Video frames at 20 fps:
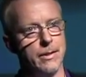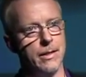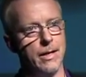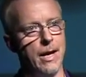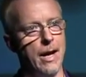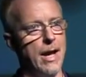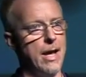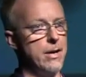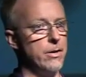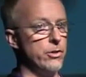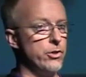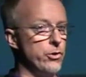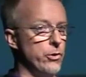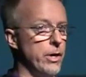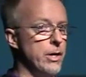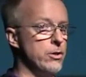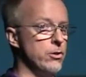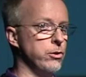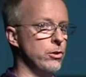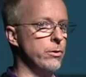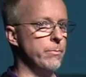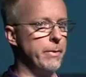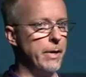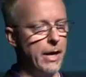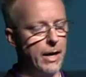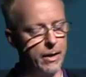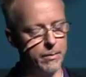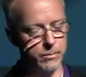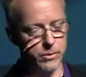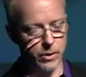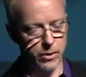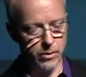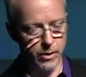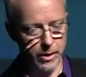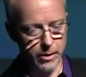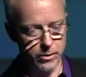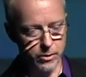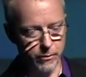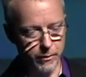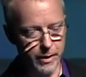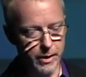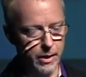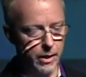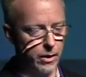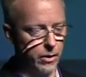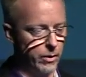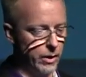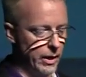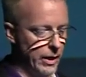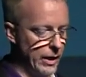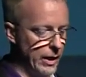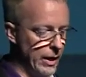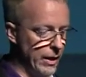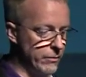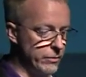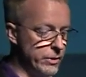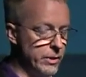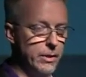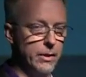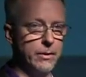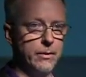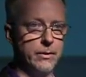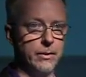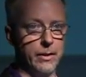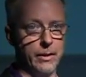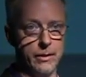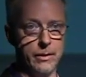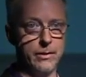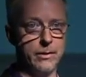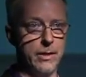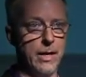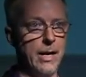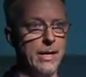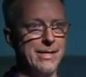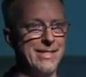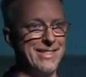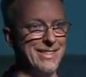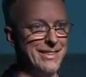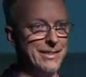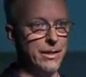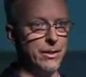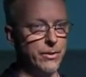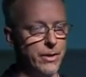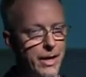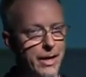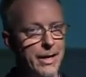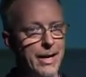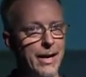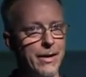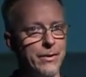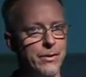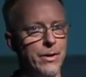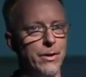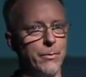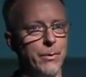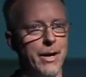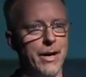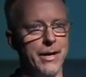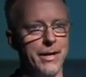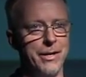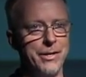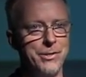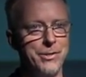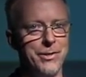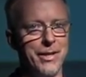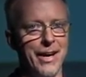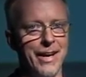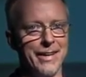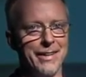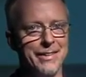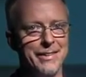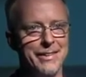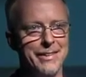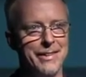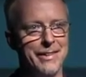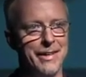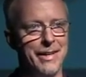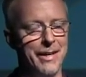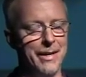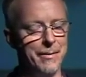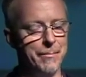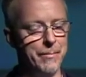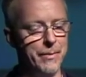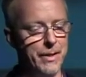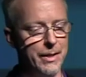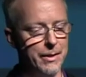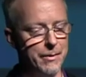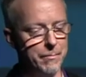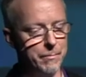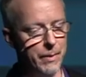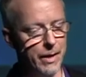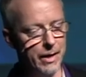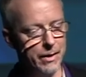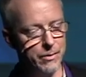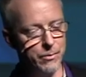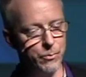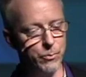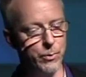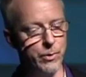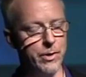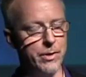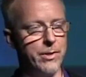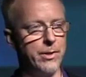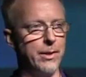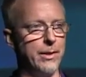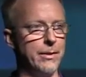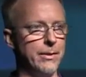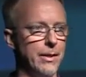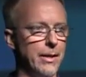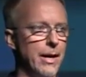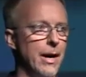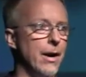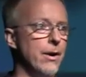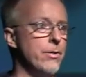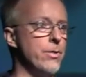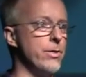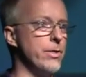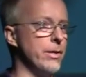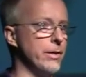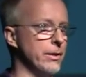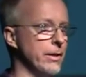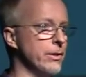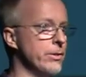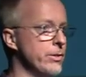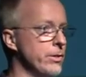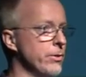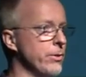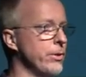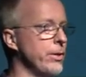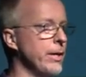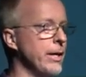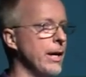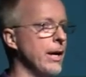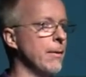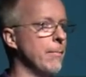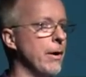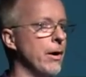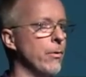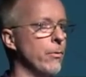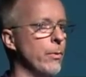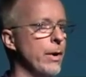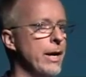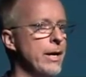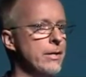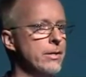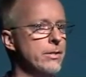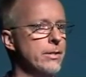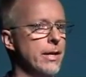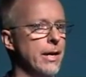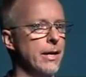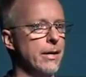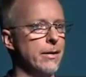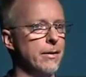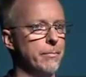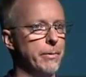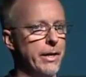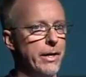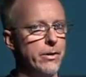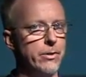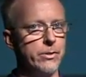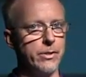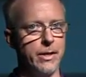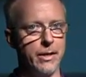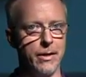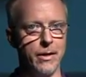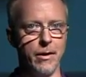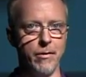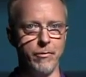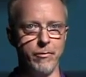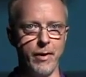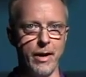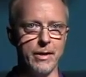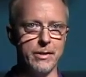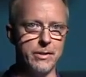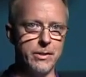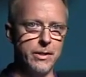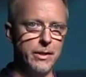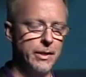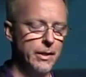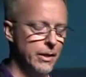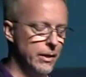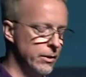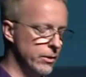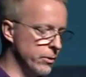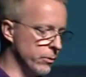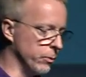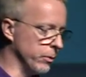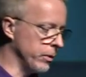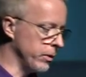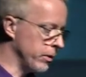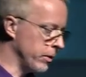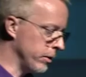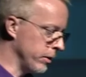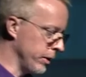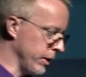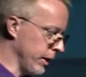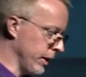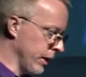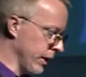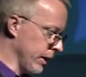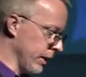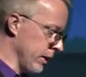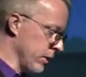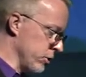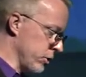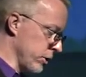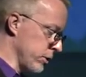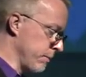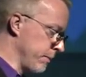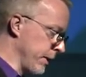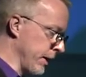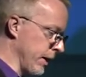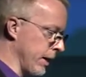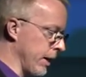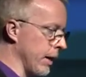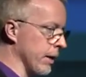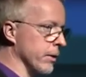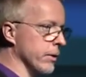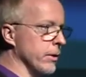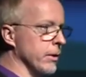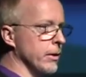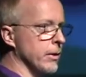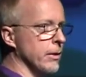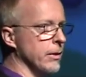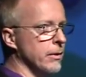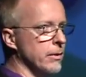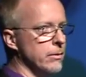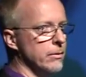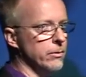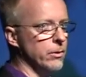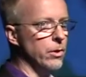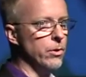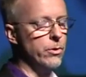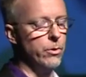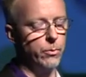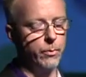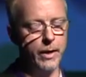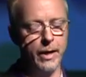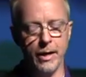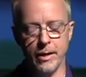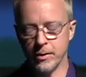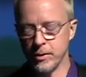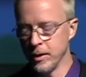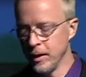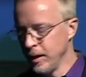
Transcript: And Strange Loop Games, the creators of Eco, have said, okay, yeah, no, we're not going to do that. But they're still thinking about ways that players can affect the world in just beyond local ways.